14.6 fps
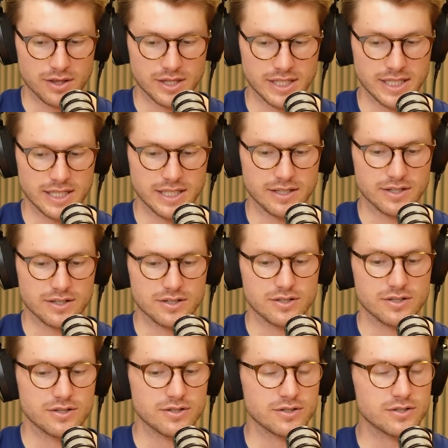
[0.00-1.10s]
The
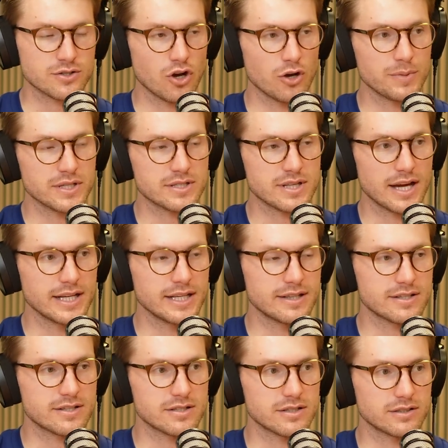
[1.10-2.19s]
scoping study,
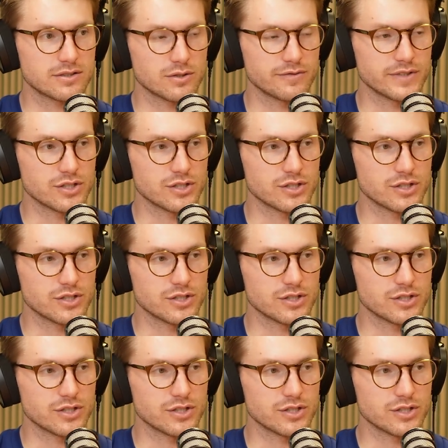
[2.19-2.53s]
this is a sort of